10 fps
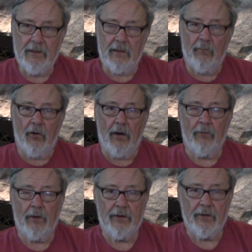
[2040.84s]
thing more I
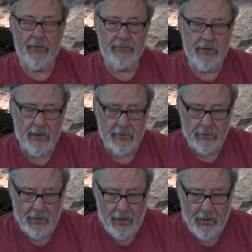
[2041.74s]
want to tell
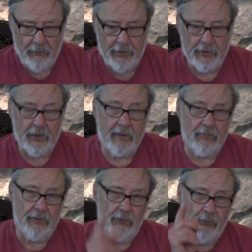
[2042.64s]
you now. I'm
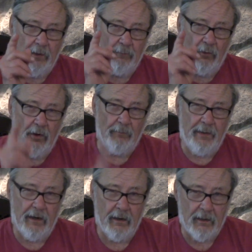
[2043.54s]
going to do one more bear